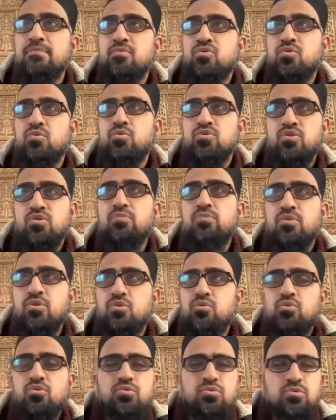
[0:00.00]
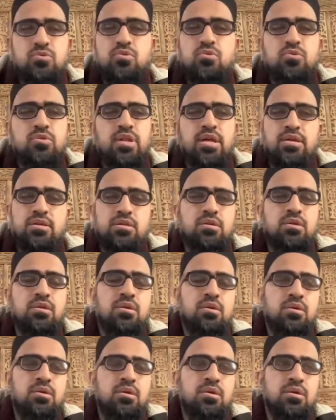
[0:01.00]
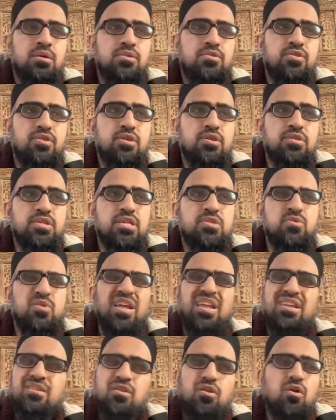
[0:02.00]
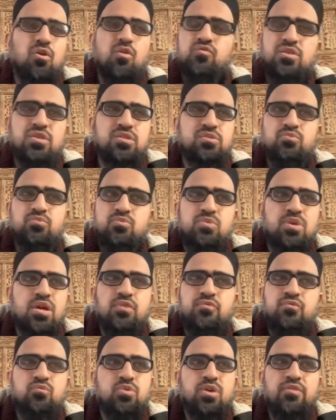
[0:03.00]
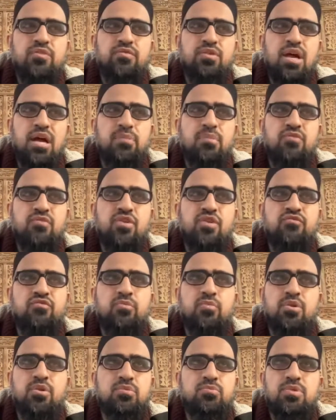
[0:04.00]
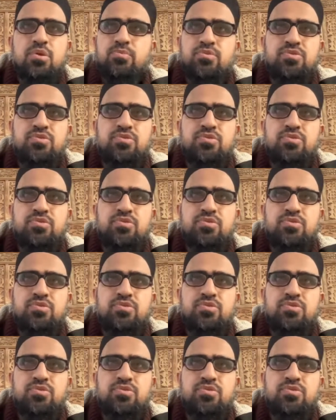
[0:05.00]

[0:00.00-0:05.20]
She was somebody who would do like things as well. And a lot of these, we have rahmah for everybody.